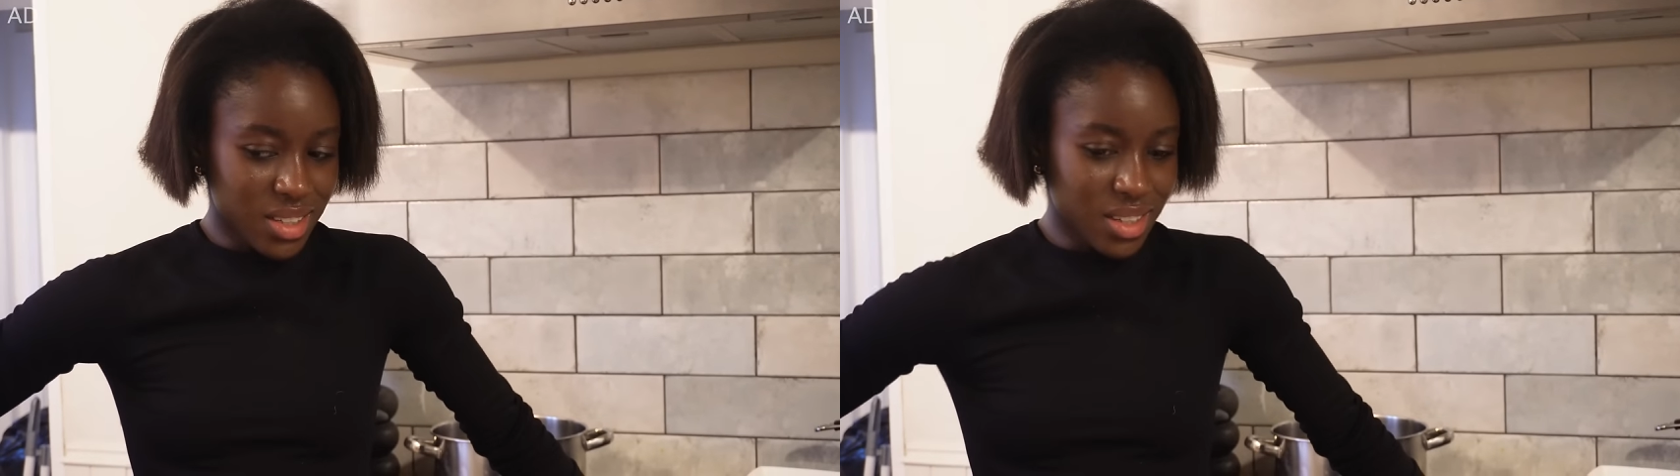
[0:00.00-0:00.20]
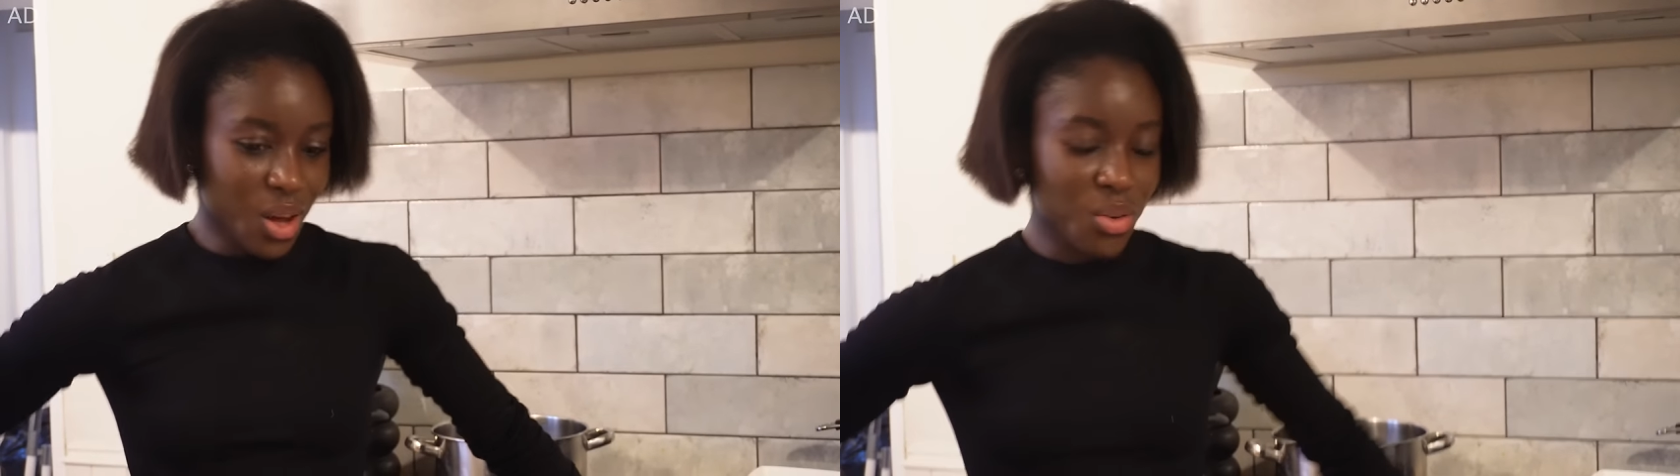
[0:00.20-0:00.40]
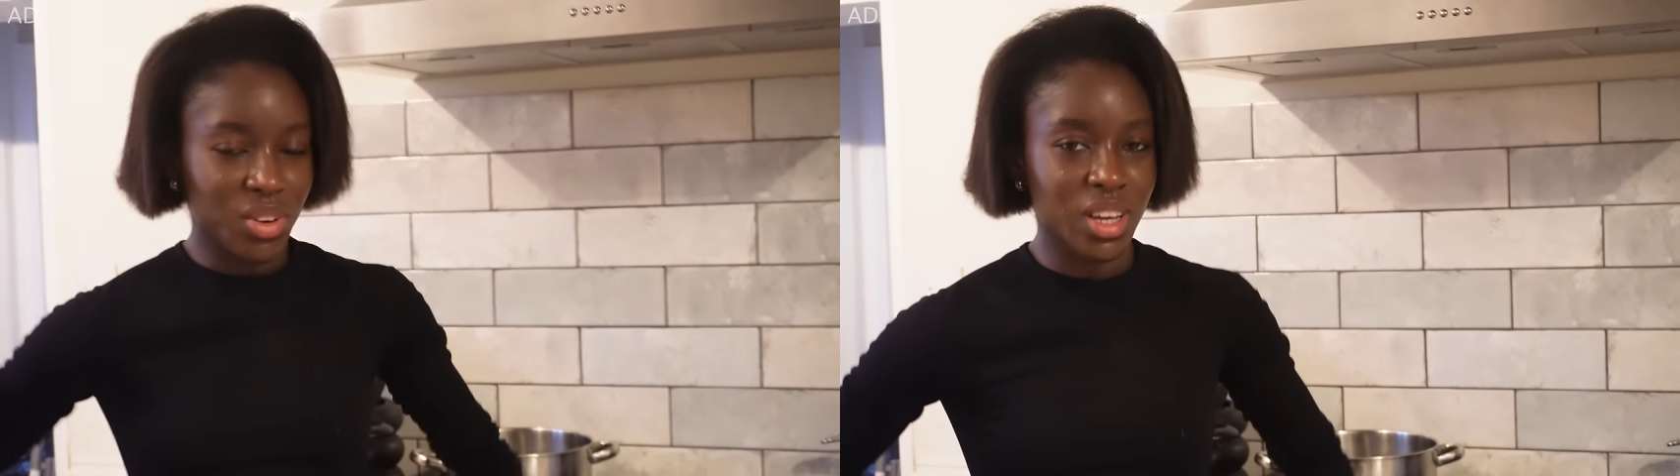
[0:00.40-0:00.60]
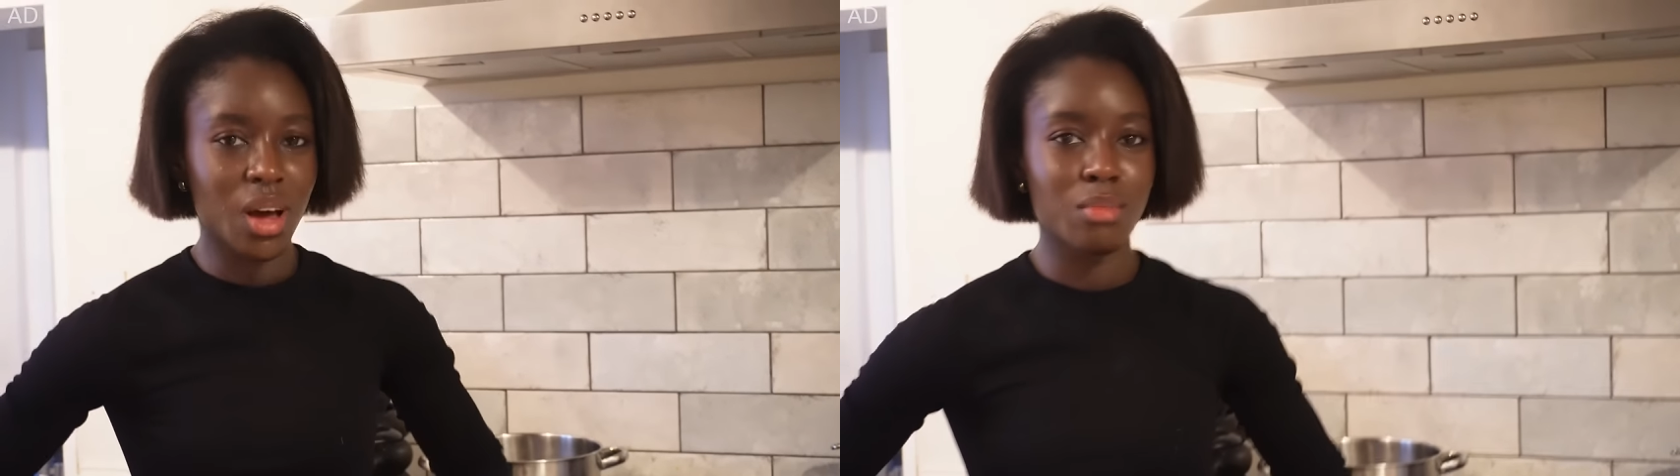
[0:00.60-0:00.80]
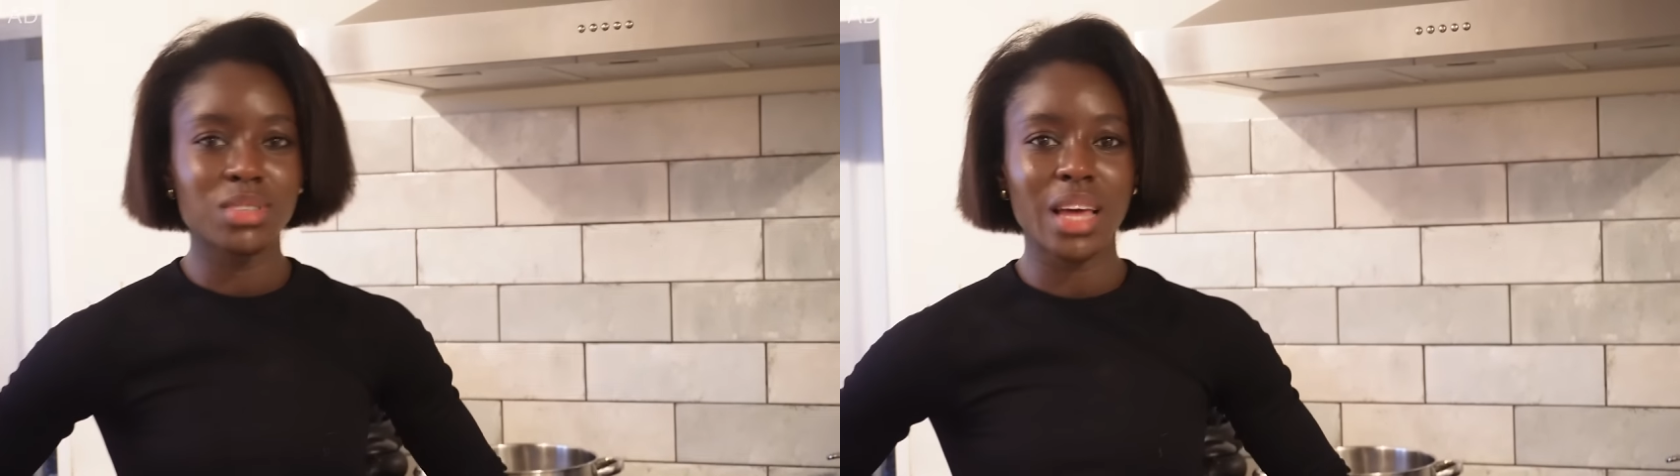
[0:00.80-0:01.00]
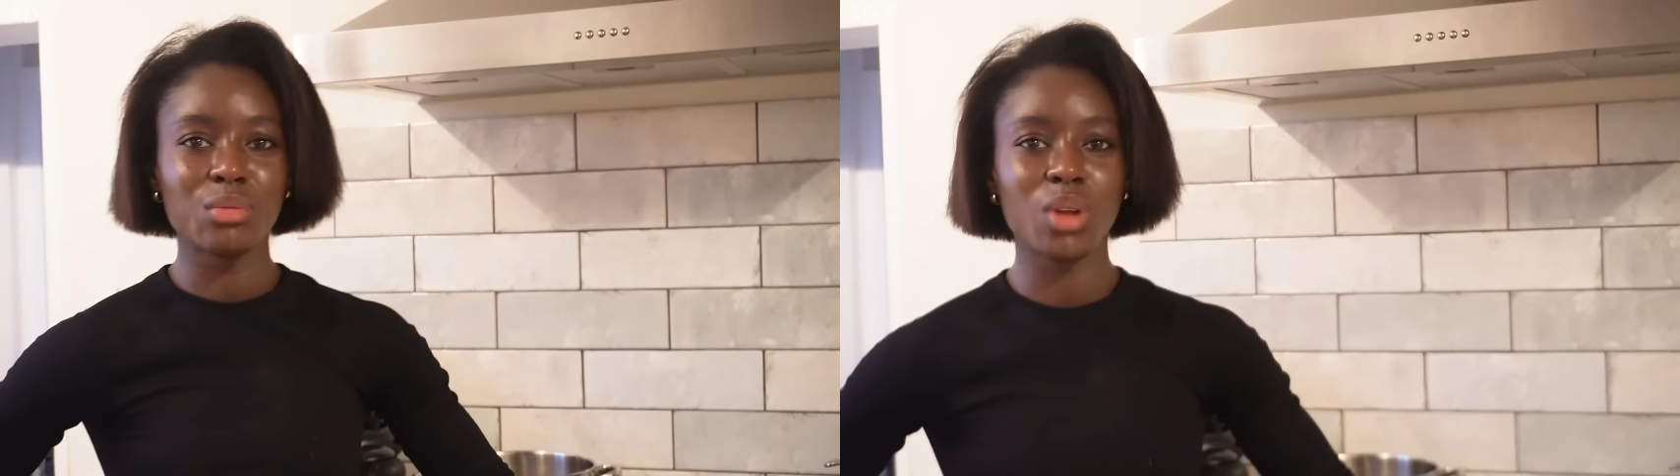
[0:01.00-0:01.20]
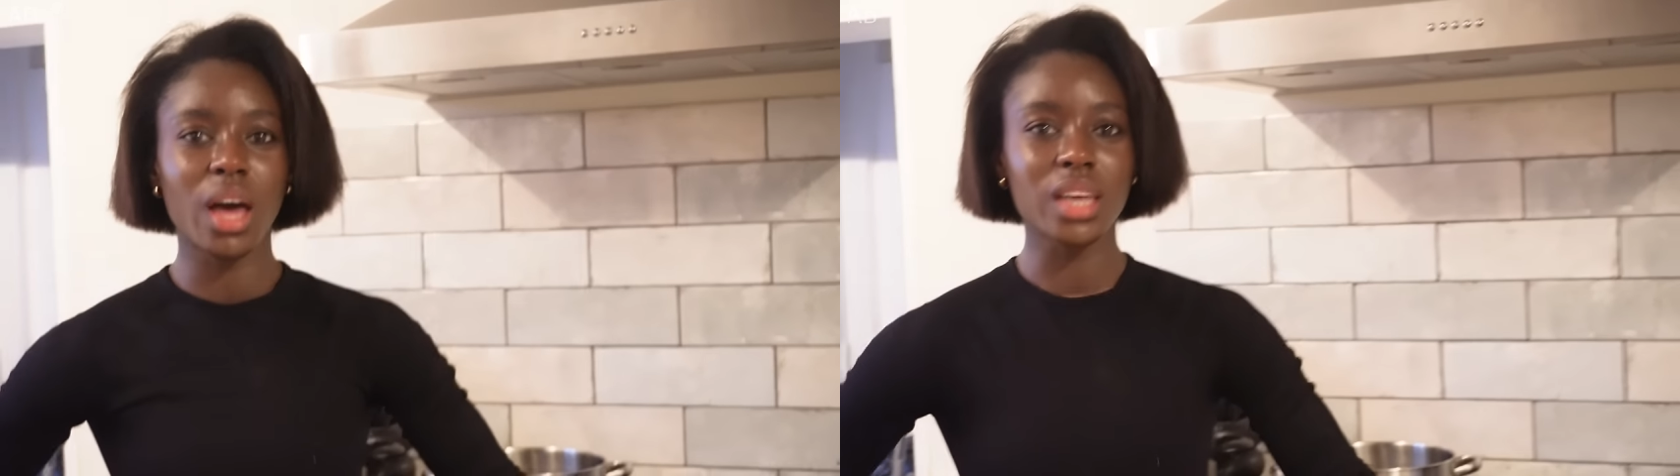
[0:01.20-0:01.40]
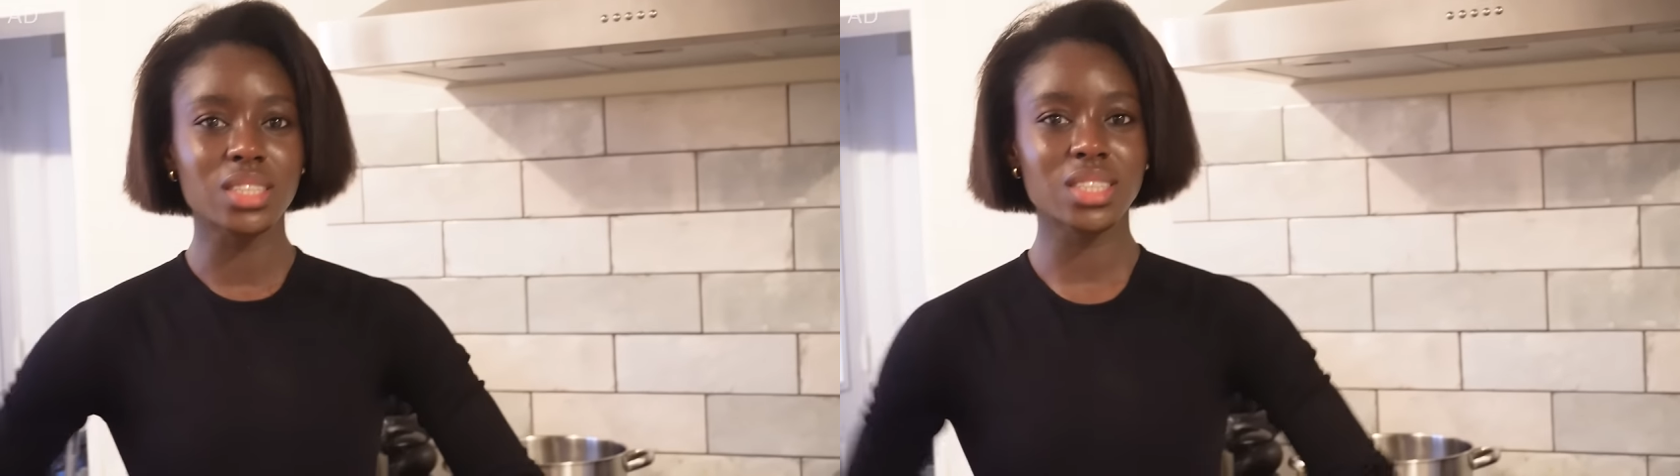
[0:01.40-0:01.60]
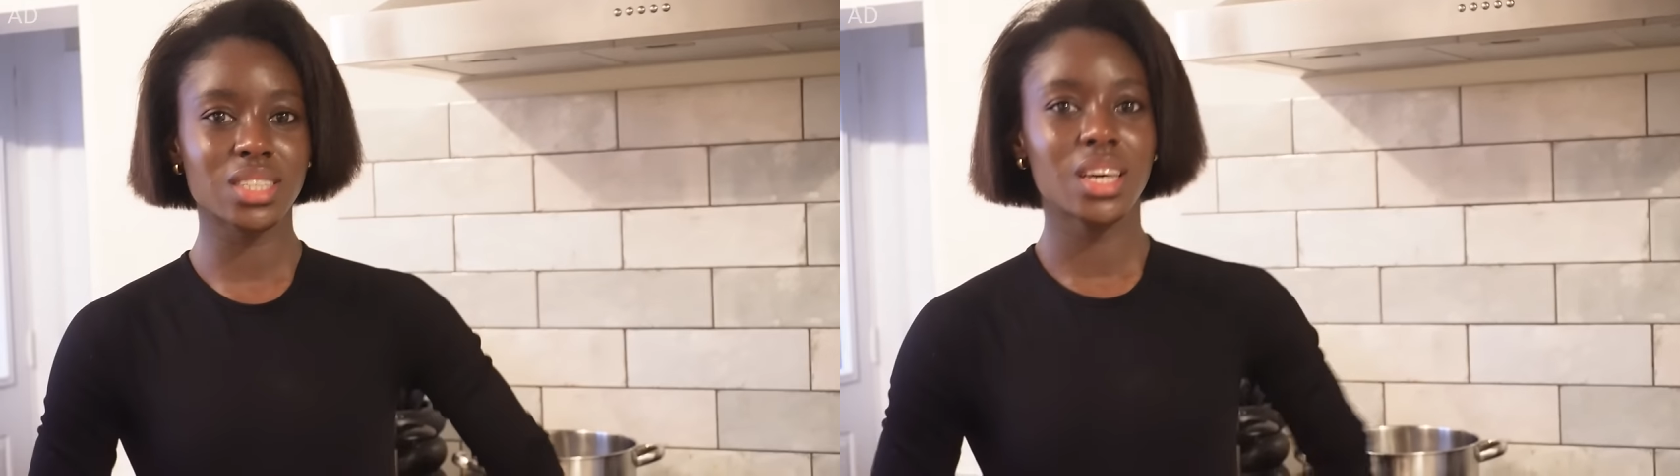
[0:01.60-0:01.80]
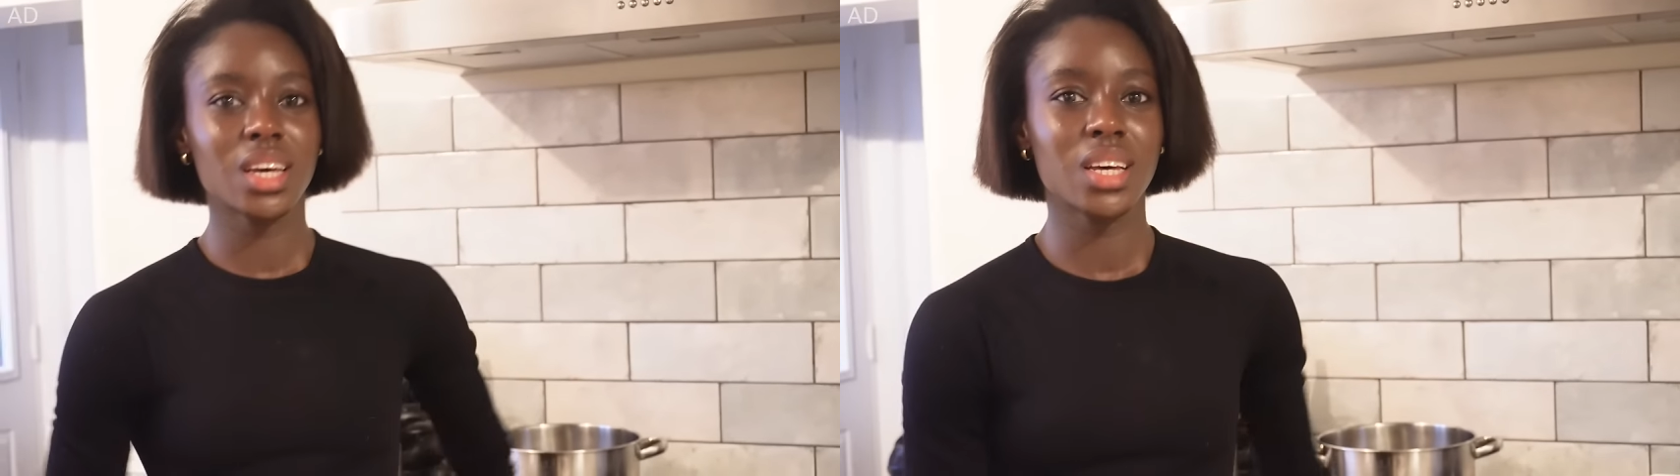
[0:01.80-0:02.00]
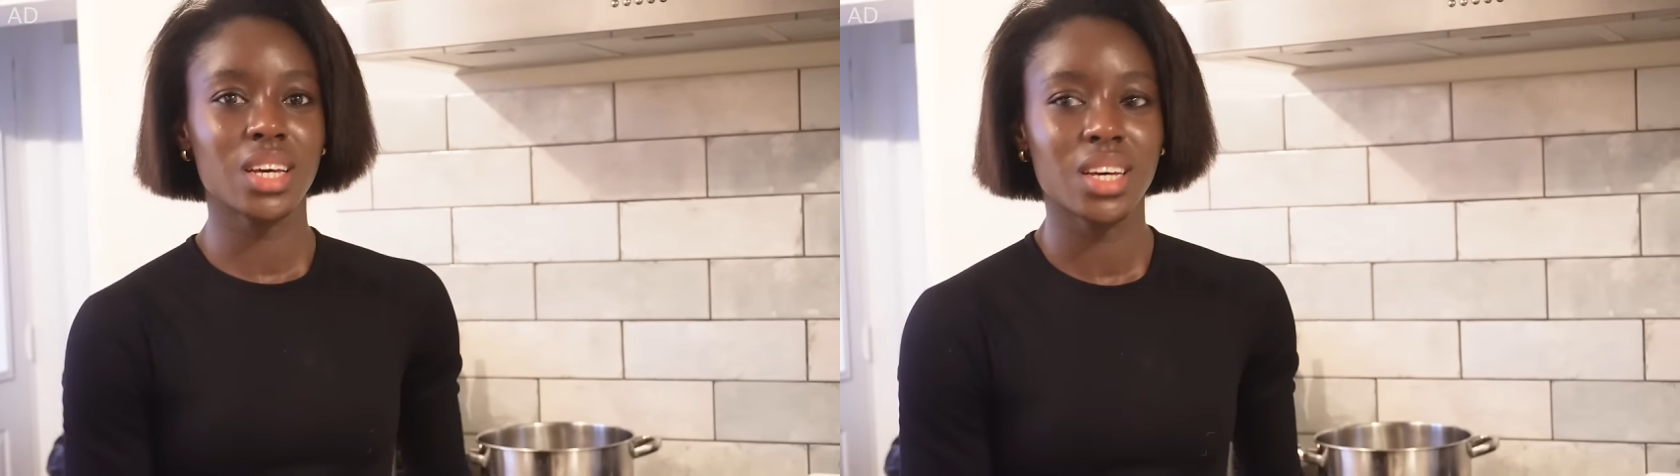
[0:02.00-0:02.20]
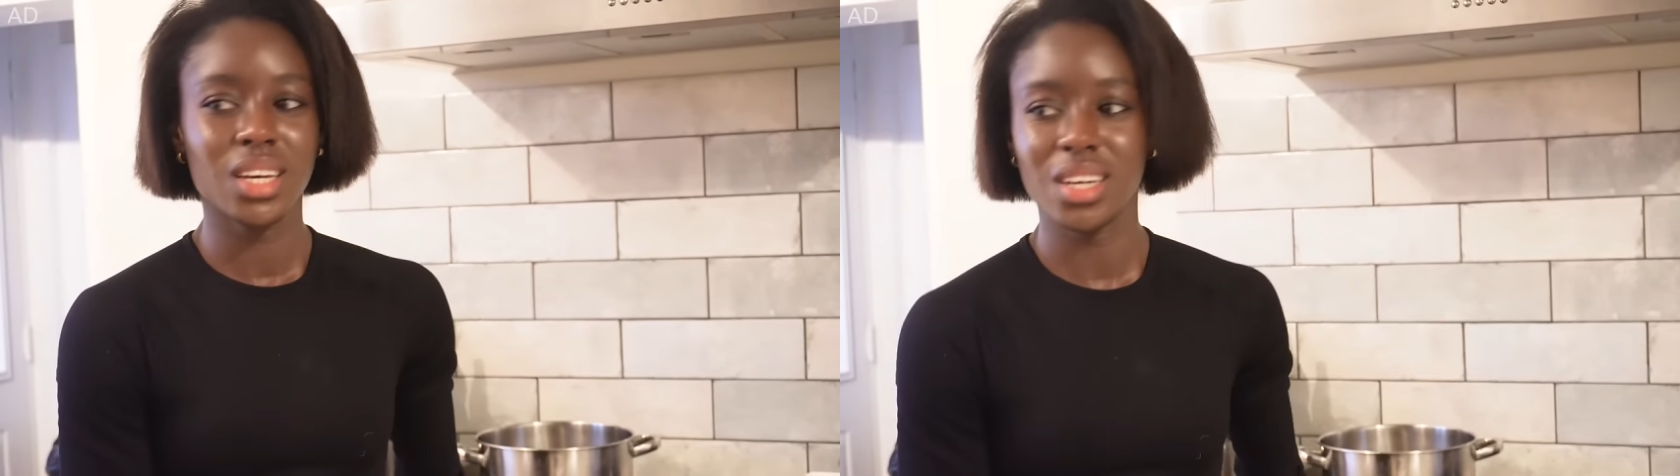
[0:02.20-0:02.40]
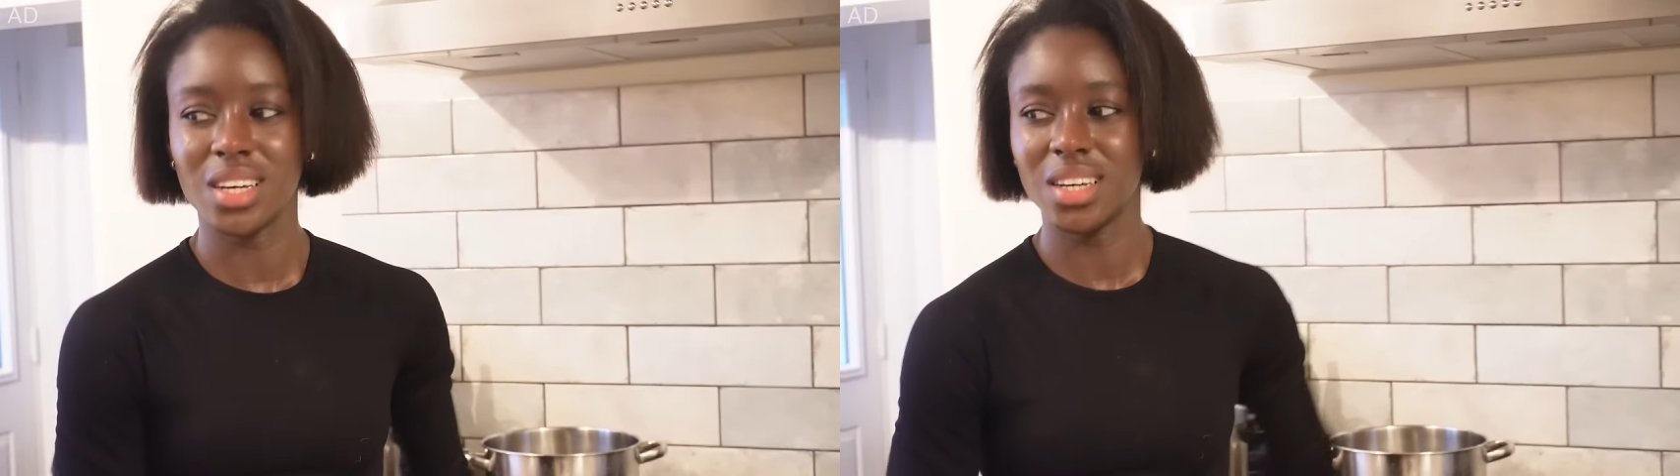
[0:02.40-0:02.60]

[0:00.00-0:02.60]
Hopefully I feel like comes out always nice. Chaotic though.